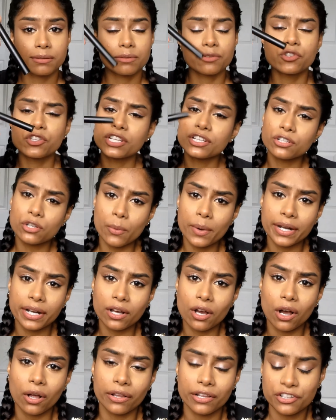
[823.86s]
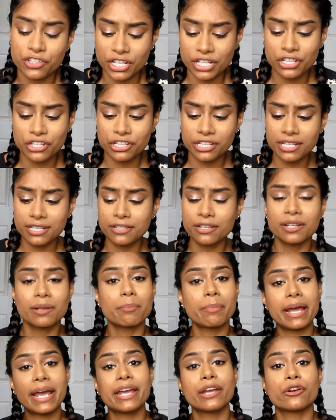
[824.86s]
She's going to college and she's gonna
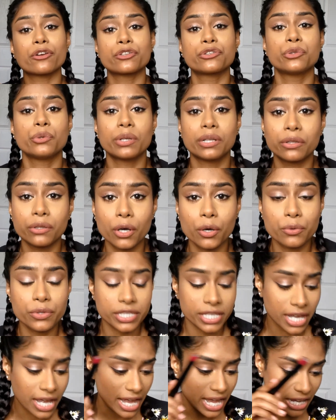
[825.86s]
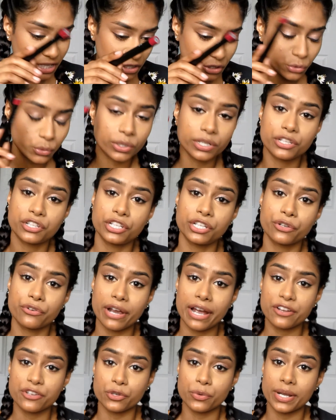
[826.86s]
pay her student loans as soon as she
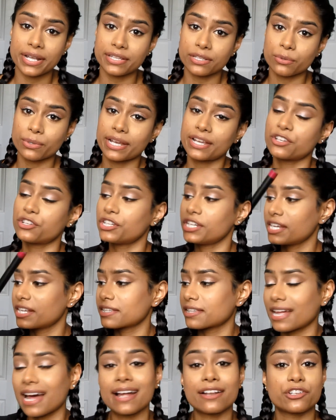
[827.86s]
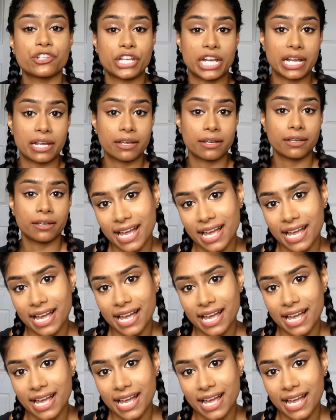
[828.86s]
graduates, okay? She is that chick.